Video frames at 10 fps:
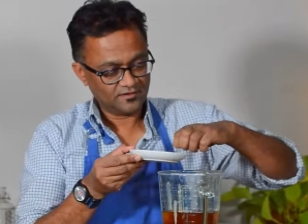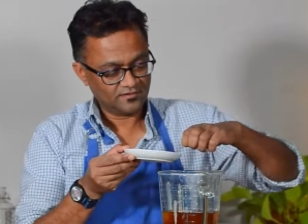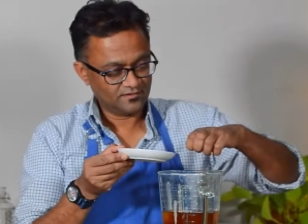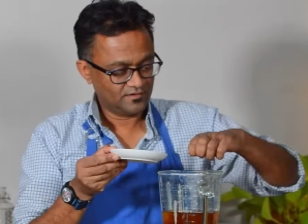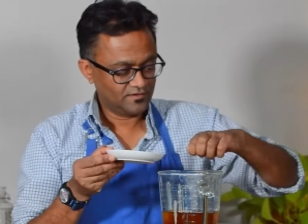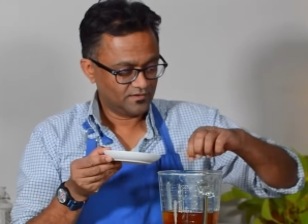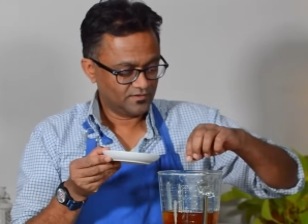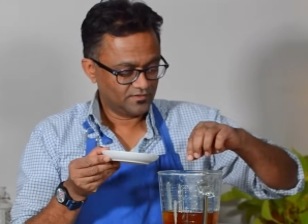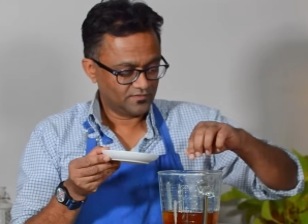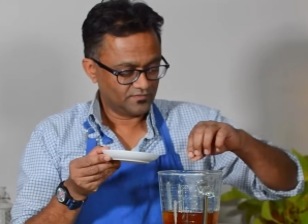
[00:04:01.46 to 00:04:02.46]
of
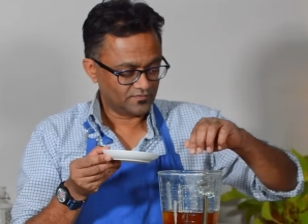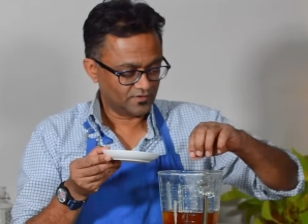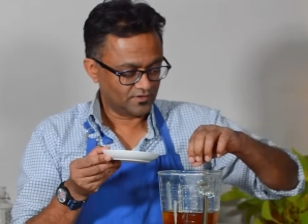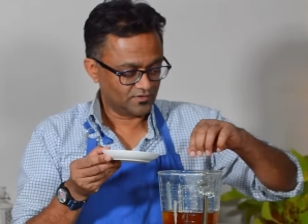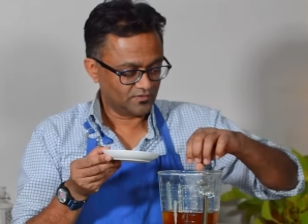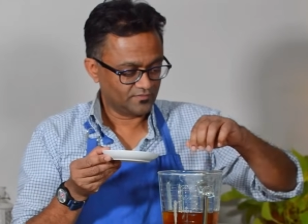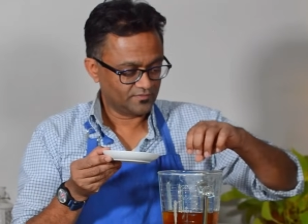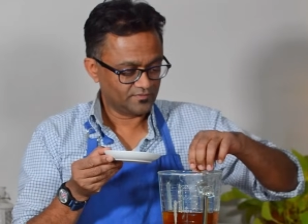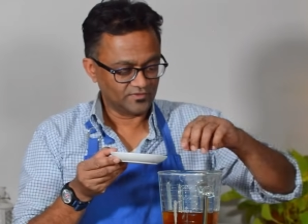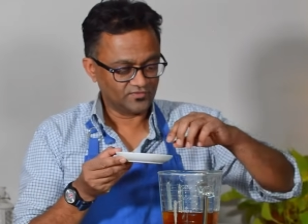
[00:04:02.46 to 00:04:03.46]
nutmeg. So
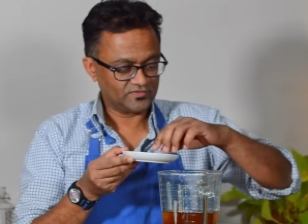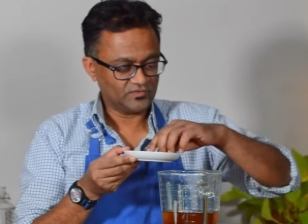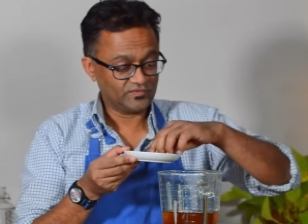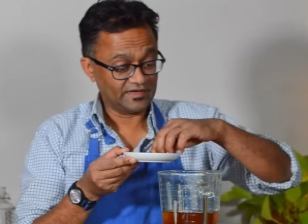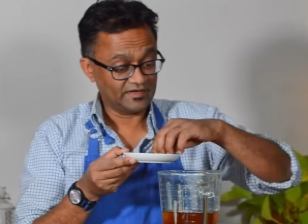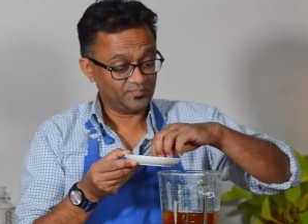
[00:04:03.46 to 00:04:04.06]
those two tiny